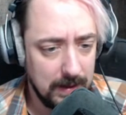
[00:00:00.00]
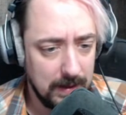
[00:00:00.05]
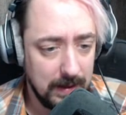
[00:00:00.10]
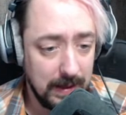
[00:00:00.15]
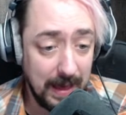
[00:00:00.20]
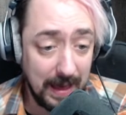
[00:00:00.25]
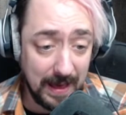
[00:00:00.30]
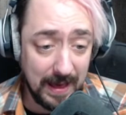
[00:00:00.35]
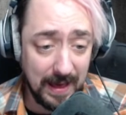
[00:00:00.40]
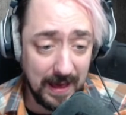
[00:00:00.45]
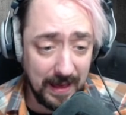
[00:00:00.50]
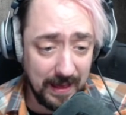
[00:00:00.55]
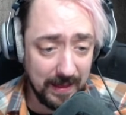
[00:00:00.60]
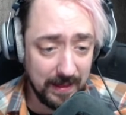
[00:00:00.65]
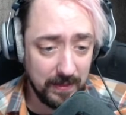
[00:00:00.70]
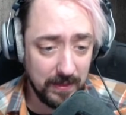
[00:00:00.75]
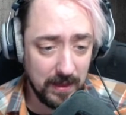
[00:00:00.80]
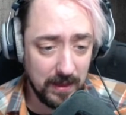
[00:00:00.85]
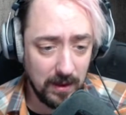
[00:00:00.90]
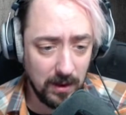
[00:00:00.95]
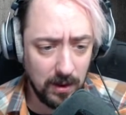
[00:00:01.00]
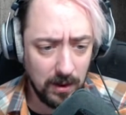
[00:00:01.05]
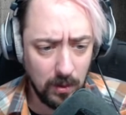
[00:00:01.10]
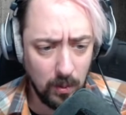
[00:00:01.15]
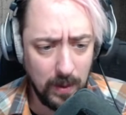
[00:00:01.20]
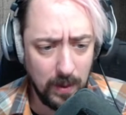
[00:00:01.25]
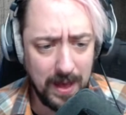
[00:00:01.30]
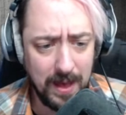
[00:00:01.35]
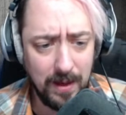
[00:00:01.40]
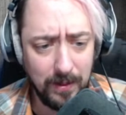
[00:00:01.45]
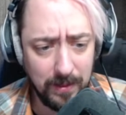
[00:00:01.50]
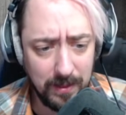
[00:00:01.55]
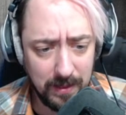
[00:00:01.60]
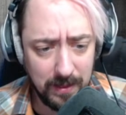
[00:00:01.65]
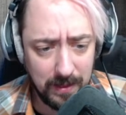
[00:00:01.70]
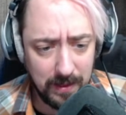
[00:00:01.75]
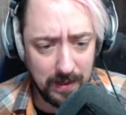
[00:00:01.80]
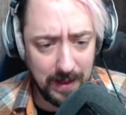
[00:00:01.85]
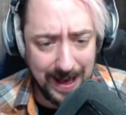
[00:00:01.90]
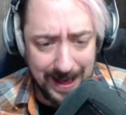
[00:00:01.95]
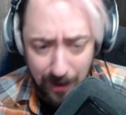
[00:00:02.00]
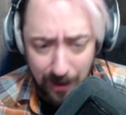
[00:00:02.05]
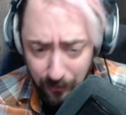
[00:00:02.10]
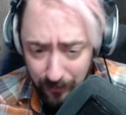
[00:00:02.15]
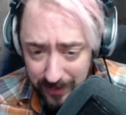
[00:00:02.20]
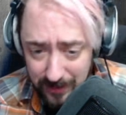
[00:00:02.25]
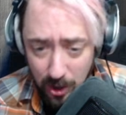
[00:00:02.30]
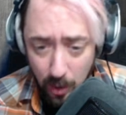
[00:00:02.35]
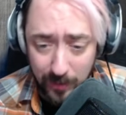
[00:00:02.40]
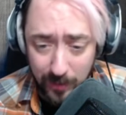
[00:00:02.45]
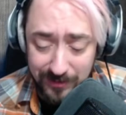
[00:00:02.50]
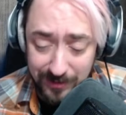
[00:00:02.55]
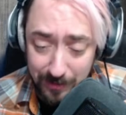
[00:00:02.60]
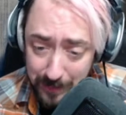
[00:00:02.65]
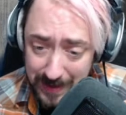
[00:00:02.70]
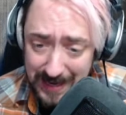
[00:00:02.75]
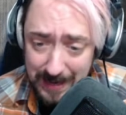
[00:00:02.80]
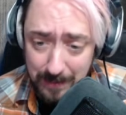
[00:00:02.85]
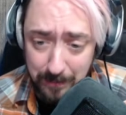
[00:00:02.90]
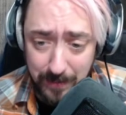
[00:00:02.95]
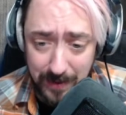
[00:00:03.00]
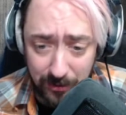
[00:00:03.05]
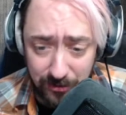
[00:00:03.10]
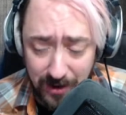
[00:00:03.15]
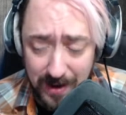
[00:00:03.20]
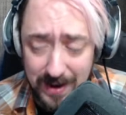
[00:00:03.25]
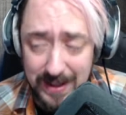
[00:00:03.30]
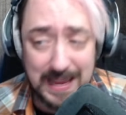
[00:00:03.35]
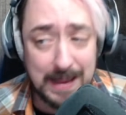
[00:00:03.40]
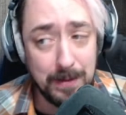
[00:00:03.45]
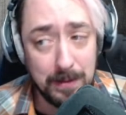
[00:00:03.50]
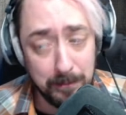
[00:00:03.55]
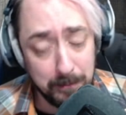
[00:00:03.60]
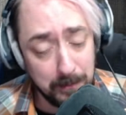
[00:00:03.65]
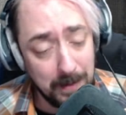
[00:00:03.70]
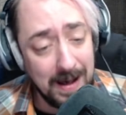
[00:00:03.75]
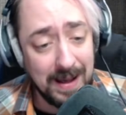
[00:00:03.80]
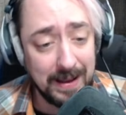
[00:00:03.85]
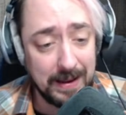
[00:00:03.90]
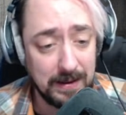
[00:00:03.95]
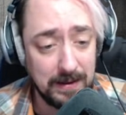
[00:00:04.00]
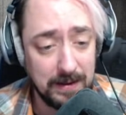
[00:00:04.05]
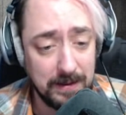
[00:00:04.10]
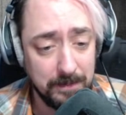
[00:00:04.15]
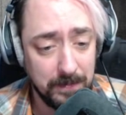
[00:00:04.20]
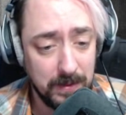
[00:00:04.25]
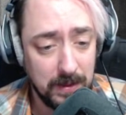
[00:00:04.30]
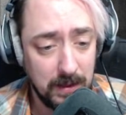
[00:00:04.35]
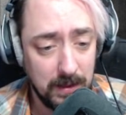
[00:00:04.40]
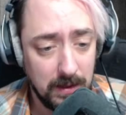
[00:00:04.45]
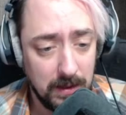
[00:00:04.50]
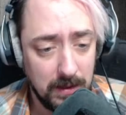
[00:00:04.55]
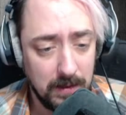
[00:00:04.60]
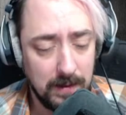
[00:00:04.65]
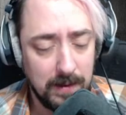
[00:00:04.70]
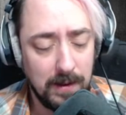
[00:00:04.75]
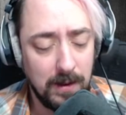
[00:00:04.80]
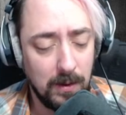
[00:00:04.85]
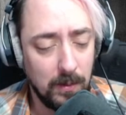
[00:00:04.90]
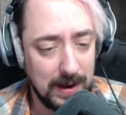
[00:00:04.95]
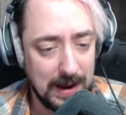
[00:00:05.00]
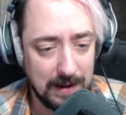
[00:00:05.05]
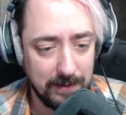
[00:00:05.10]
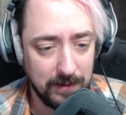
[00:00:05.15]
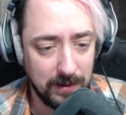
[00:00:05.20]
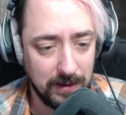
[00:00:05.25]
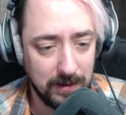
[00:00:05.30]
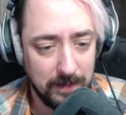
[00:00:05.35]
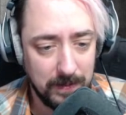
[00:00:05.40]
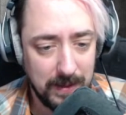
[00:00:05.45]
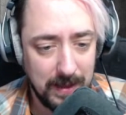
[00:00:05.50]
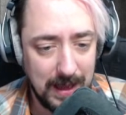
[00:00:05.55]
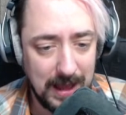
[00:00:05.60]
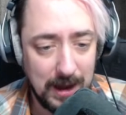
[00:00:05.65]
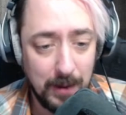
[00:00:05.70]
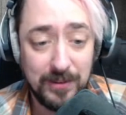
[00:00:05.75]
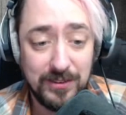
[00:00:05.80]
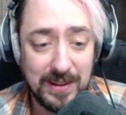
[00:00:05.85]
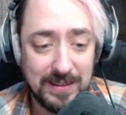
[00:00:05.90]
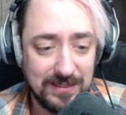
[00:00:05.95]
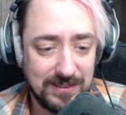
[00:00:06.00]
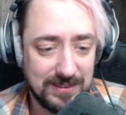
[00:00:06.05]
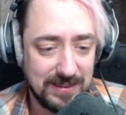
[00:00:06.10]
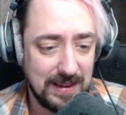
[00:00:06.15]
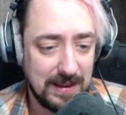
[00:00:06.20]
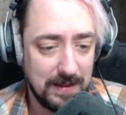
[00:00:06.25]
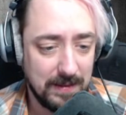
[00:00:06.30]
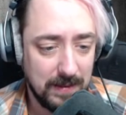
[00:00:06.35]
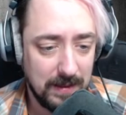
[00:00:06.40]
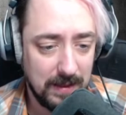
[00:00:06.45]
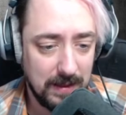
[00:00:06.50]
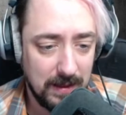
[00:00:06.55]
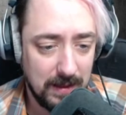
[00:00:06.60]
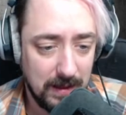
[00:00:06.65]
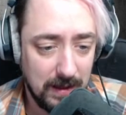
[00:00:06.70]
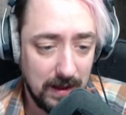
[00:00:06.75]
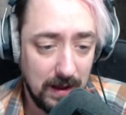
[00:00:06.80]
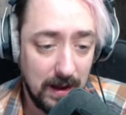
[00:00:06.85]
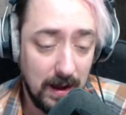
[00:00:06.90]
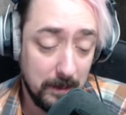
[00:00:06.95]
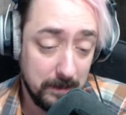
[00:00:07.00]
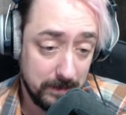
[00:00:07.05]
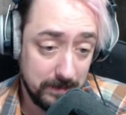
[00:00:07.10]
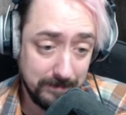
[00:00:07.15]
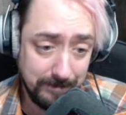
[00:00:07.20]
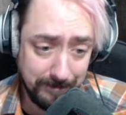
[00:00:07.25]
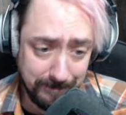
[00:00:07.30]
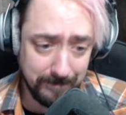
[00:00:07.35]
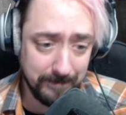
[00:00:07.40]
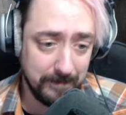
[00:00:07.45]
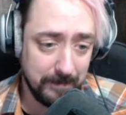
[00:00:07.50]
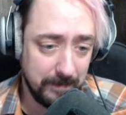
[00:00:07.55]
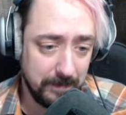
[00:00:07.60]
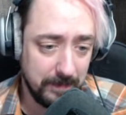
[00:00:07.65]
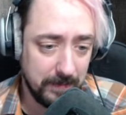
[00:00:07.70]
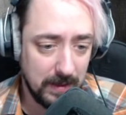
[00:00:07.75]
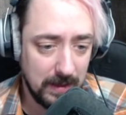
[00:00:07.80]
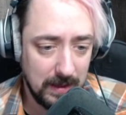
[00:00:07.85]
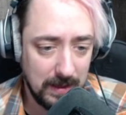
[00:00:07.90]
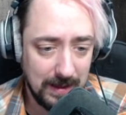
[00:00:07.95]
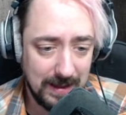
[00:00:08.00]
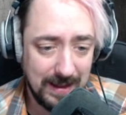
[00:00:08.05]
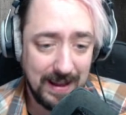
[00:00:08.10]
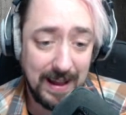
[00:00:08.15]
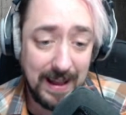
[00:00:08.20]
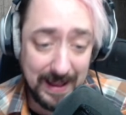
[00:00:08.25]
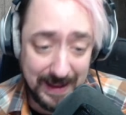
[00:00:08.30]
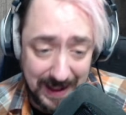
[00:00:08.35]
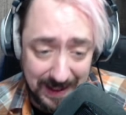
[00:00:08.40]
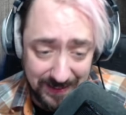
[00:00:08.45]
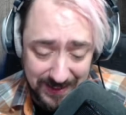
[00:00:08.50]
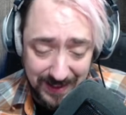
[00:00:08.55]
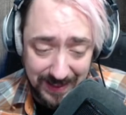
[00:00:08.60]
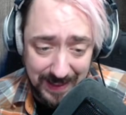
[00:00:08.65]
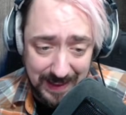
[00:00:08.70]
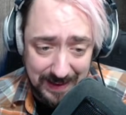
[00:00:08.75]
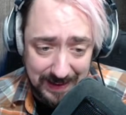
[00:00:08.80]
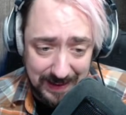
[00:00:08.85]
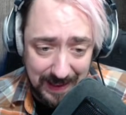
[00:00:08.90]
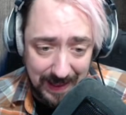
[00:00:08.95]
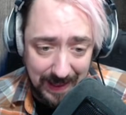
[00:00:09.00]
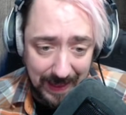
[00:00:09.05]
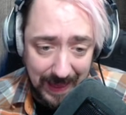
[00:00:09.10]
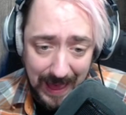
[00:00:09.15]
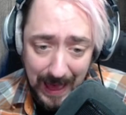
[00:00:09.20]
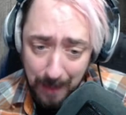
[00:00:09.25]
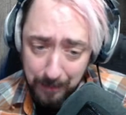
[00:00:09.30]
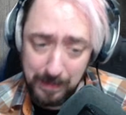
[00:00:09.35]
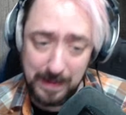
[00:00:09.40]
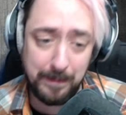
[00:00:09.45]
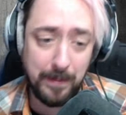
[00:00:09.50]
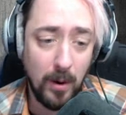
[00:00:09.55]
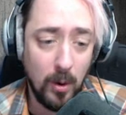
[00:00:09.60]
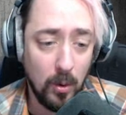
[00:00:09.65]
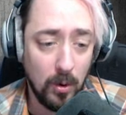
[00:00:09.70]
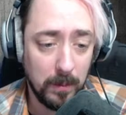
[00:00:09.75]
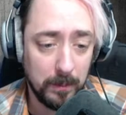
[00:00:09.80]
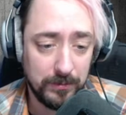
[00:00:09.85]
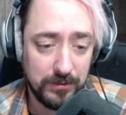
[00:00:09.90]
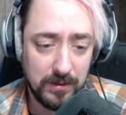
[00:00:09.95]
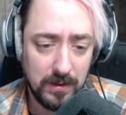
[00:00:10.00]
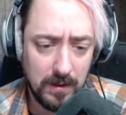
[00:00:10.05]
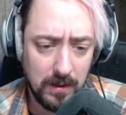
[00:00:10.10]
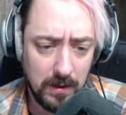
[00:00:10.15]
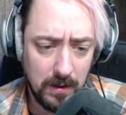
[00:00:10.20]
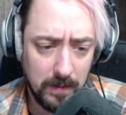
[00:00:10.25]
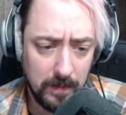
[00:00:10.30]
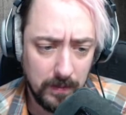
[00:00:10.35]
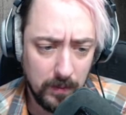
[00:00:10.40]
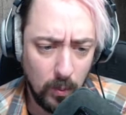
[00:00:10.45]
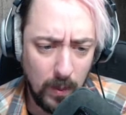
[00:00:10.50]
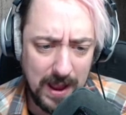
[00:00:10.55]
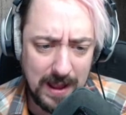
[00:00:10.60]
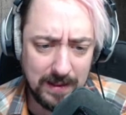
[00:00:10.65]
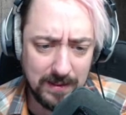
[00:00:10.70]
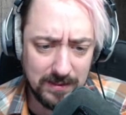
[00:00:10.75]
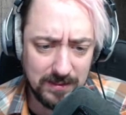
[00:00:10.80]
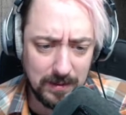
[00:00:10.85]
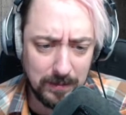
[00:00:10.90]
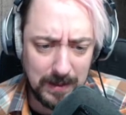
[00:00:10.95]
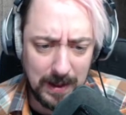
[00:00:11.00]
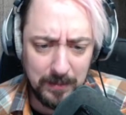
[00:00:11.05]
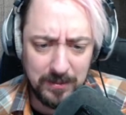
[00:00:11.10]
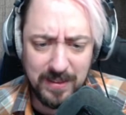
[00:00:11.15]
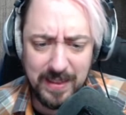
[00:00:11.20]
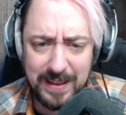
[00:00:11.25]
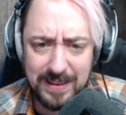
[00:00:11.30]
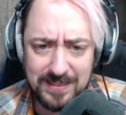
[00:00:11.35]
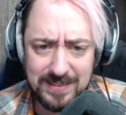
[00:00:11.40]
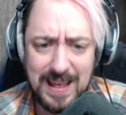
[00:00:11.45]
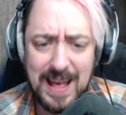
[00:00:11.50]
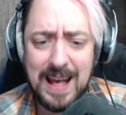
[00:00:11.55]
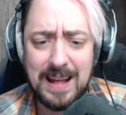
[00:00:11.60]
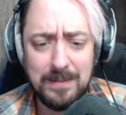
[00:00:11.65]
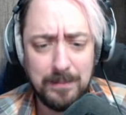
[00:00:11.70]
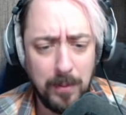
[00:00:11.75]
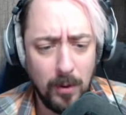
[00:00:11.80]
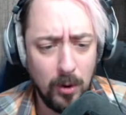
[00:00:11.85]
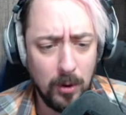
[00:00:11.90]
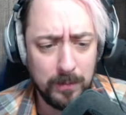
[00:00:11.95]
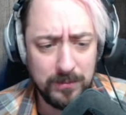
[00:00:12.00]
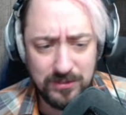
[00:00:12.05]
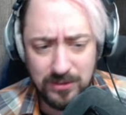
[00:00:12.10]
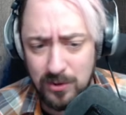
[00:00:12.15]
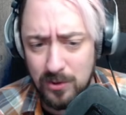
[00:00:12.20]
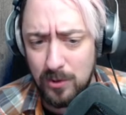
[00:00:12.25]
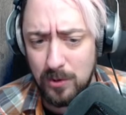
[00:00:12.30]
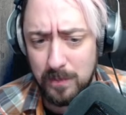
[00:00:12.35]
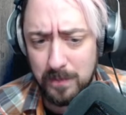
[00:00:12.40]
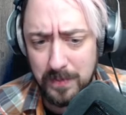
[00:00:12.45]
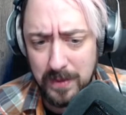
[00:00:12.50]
Eh? Well, I don't really know what you mean, but I'll try to keep it in mind. Oh, whatever. Anyways, let's see. I guess I like happy poems. Wait, sometimes I like sad poems too.